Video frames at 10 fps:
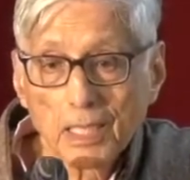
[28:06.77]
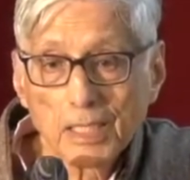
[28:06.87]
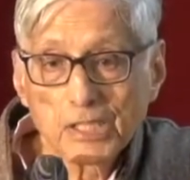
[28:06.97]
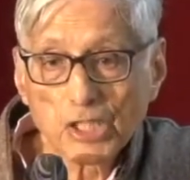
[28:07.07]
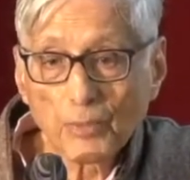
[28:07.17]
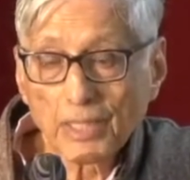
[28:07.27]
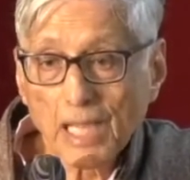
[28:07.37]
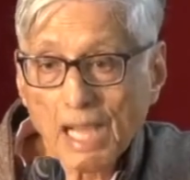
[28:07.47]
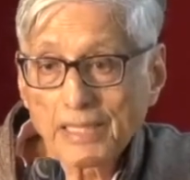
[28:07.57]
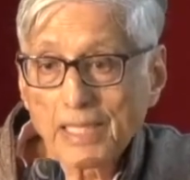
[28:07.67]
So when
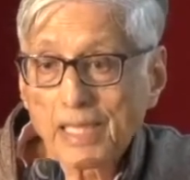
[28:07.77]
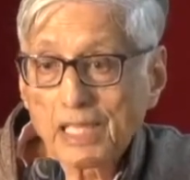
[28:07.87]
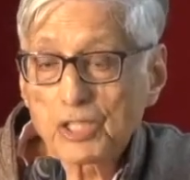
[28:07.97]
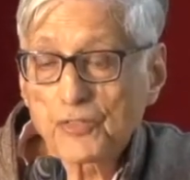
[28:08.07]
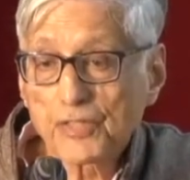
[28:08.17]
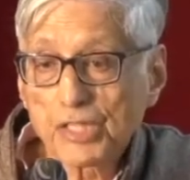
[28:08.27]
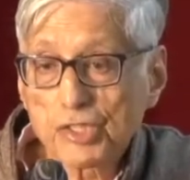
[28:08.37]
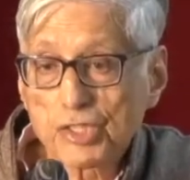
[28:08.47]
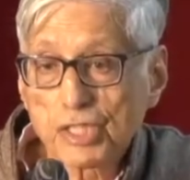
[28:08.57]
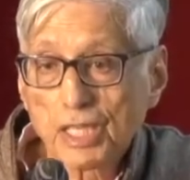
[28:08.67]
Gandhi heard of
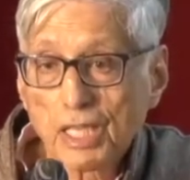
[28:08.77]
this,